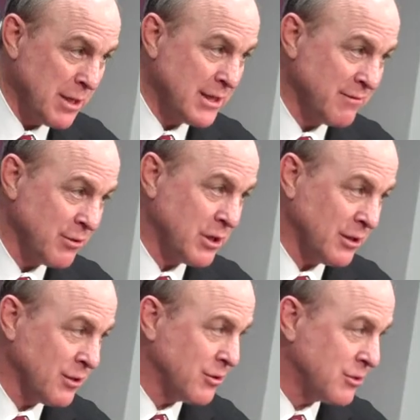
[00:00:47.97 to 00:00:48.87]
made that very
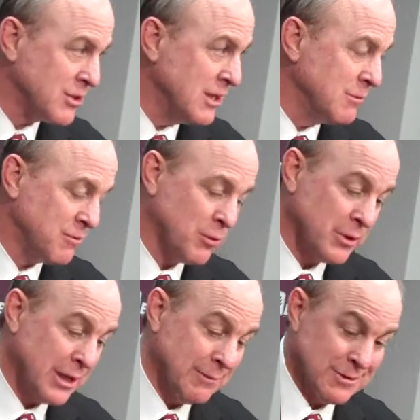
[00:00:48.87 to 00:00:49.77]
clear to our team before
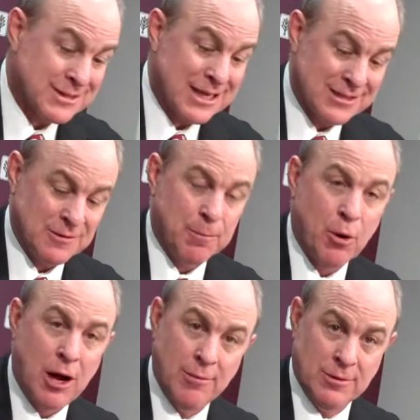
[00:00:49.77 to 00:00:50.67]
the game. This guy's a
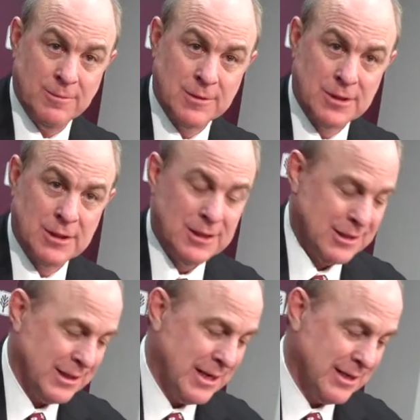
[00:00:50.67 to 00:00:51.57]
problem.
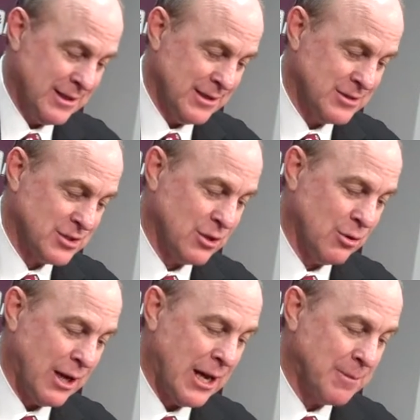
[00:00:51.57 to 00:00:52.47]
And it
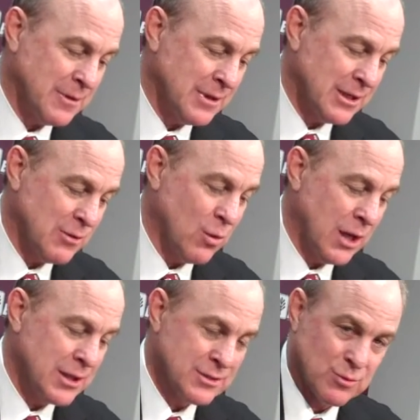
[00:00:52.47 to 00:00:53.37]
so happened that he
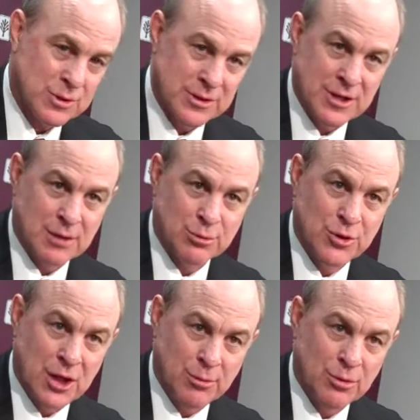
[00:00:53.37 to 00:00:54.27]
was with a
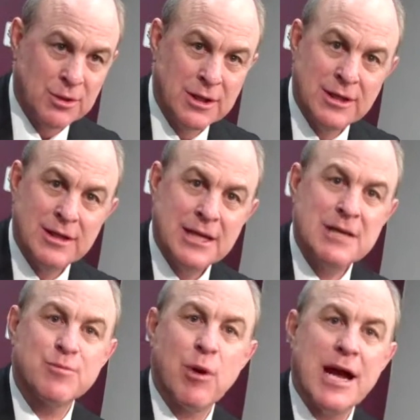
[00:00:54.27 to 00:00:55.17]
double-double.
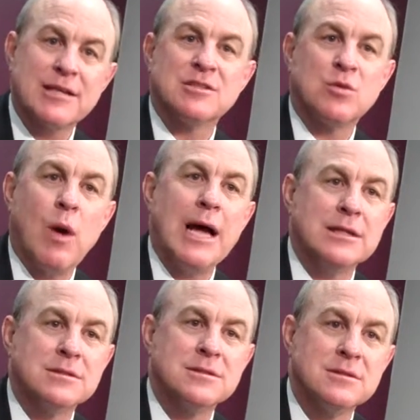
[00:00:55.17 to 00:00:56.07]
He's practiced
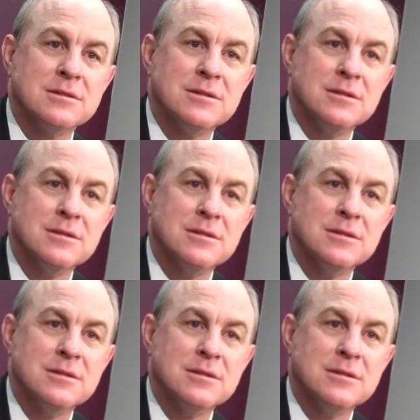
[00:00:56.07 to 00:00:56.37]
twice.